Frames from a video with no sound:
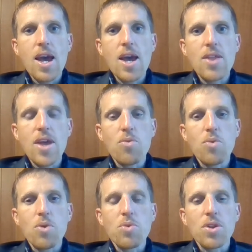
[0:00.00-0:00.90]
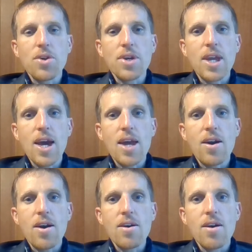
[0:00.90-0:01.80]
And then when we're looking at
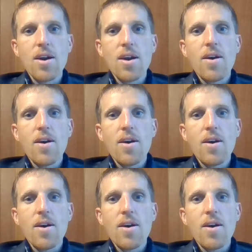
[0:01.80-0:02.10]
our